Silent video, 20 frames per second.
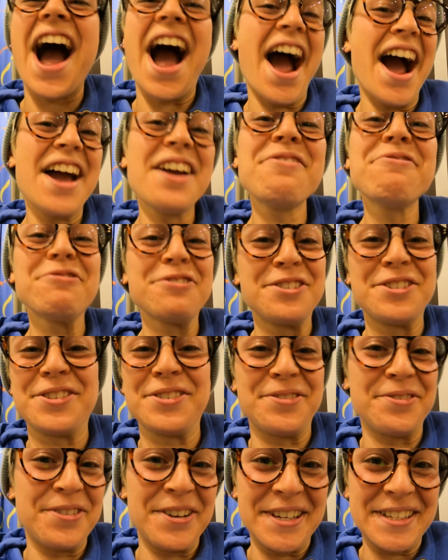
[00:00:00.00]
I would
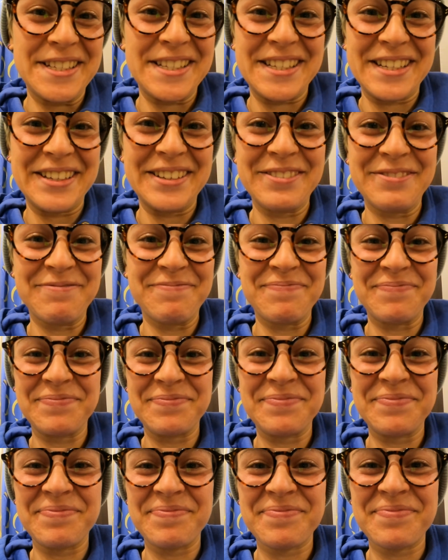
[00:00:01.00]
do it.
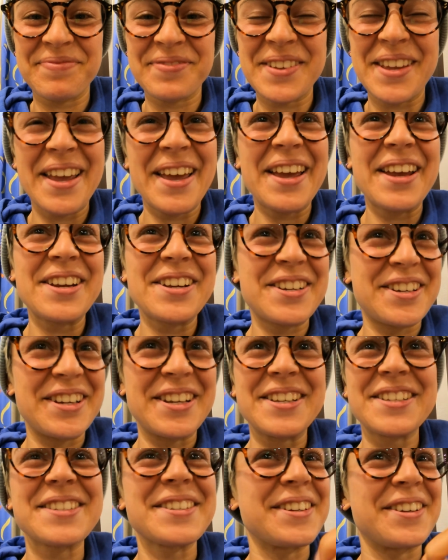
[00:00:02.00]
She
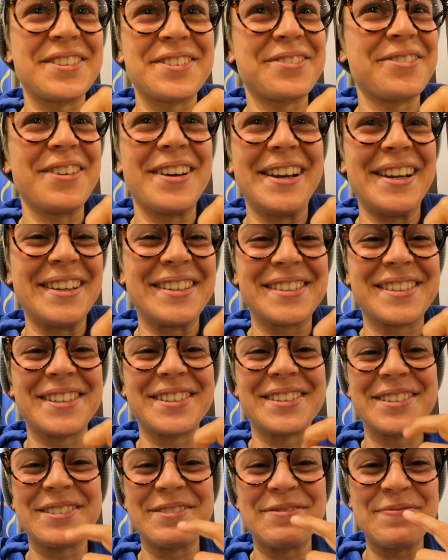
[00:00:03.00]
is not willing
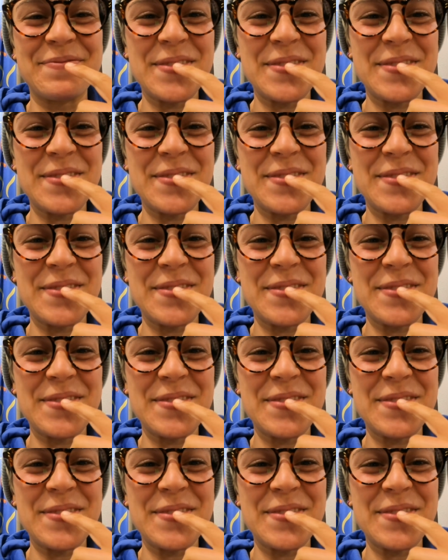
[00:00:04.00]
to.